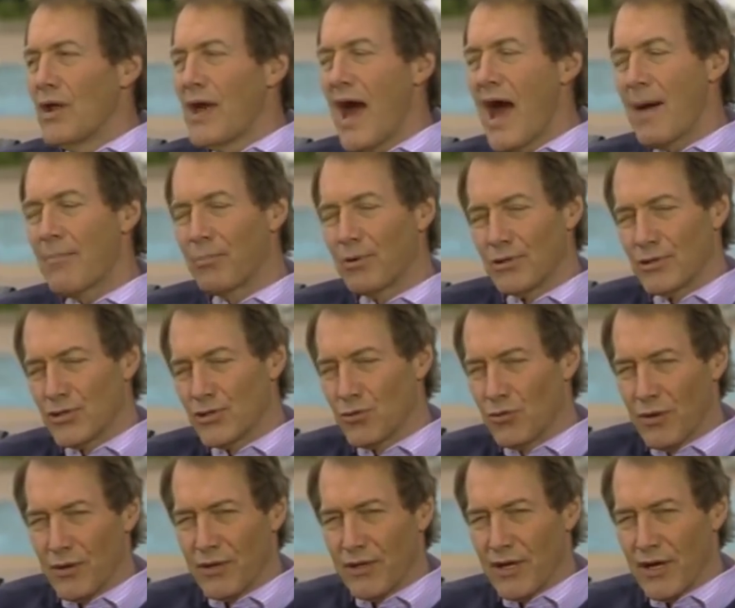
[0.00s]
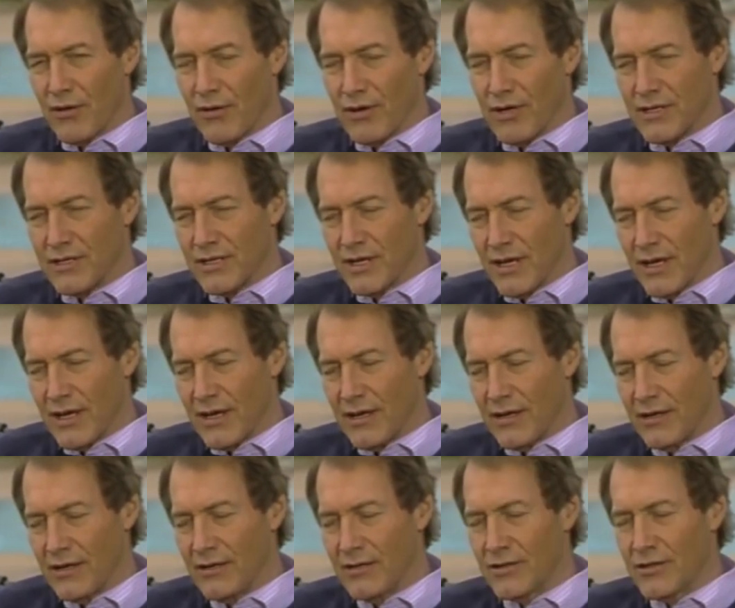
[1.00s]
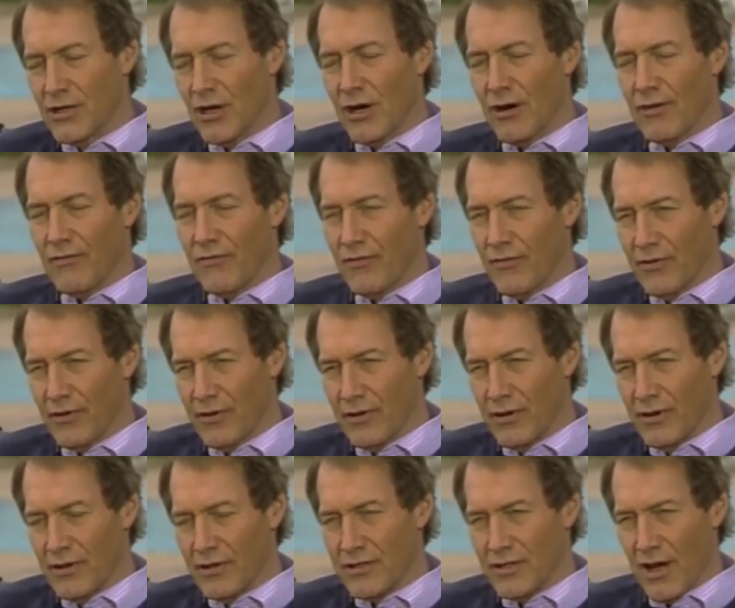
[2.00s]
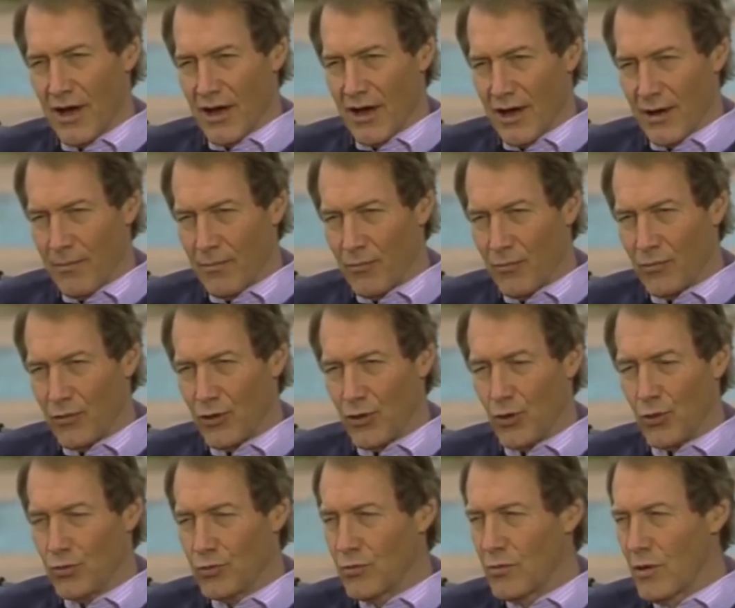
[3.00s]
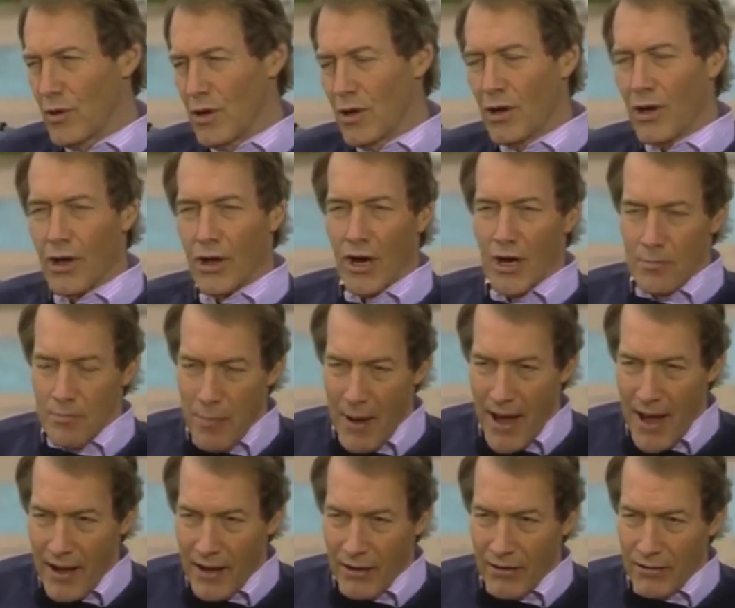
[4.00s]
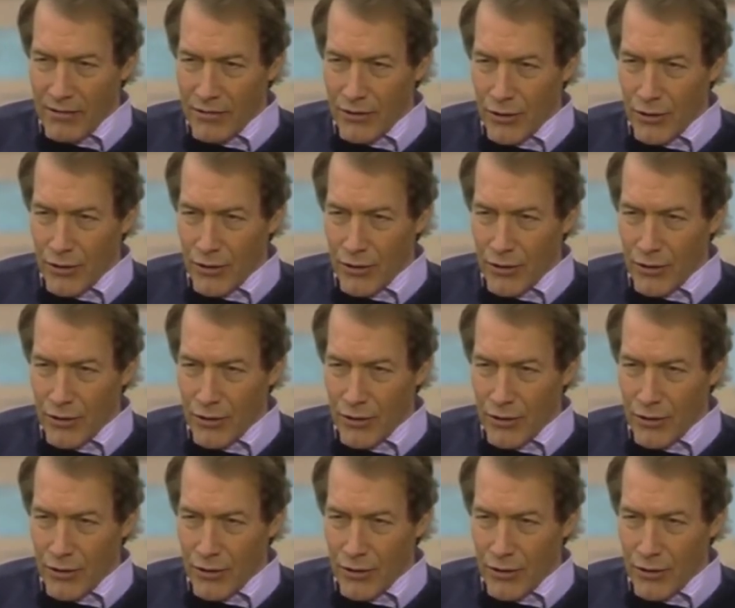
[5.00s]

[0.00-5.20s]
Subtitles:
What happens when there is a tough time? Do you cut back?